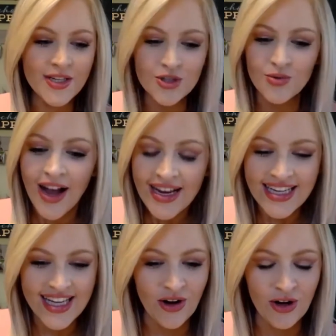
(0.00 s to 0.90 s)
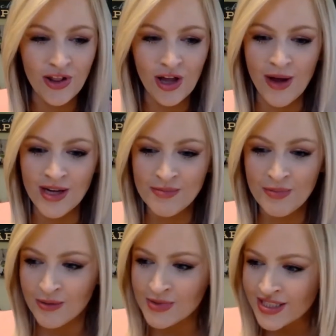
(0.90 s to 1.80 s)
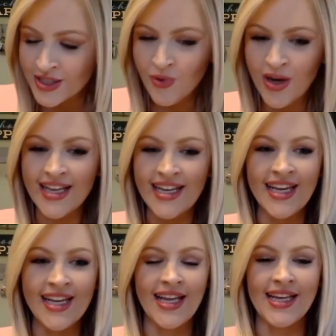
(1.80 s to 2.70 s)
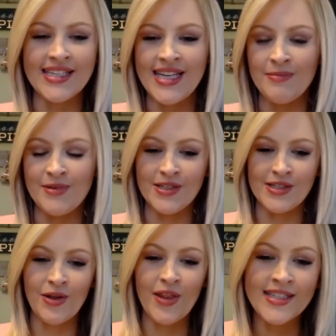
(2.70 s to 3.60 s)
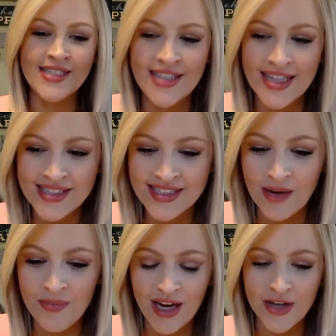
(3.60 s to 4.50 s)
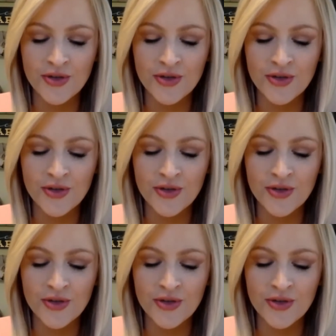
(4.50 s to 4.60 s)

tried to get on Clubhouse, but I'm still waiting to get accepted. So that's something. I